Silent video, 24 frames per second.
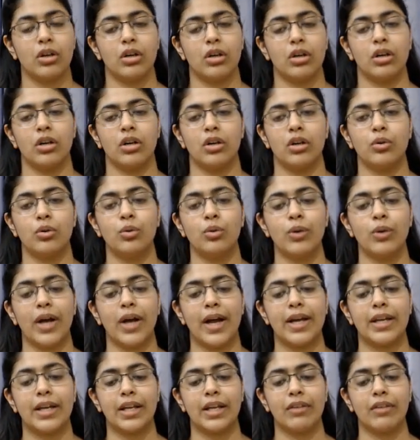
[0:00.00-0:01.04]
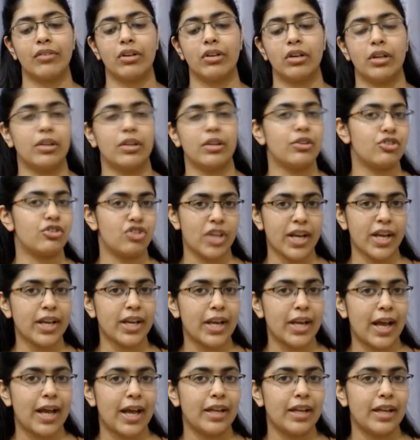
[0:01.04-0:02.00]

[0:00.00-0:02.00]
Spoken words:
who had given his check,